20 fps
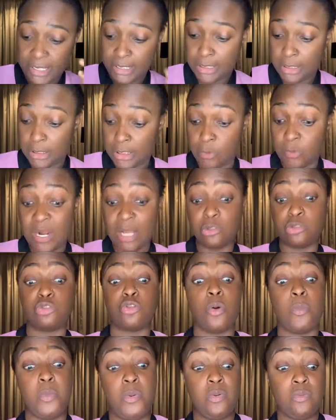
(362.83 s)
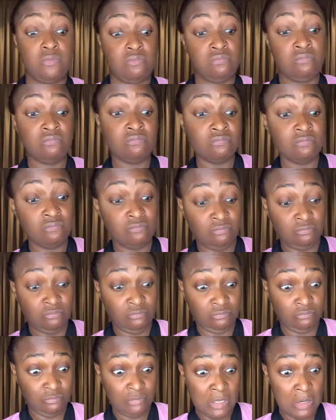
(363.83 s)
breast. They will now stop.
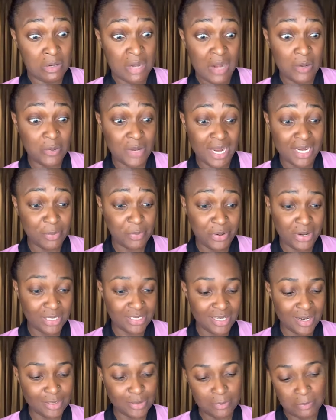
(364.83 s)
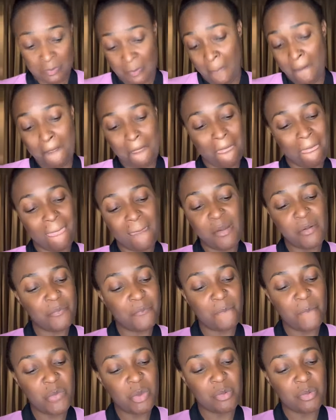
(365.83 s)
They will now look at the breast. Now they
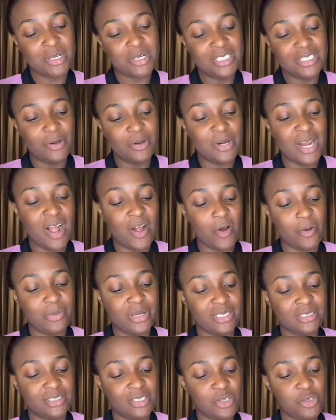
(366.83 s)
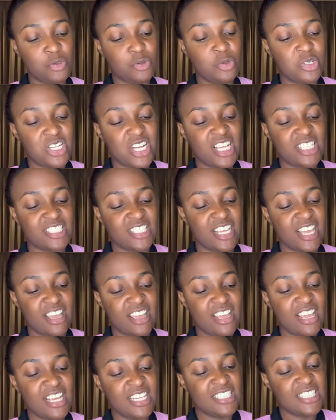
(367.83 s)
will now comment. Useless
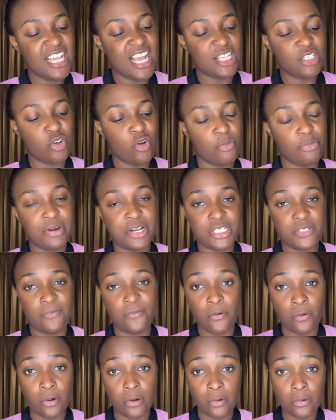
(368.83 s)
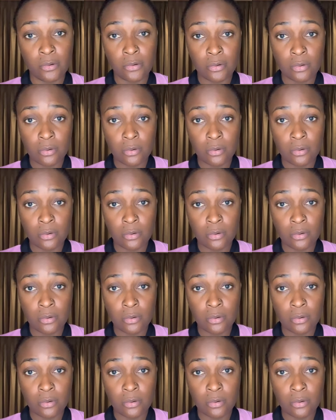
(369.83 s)
girl. See as your breasts fall.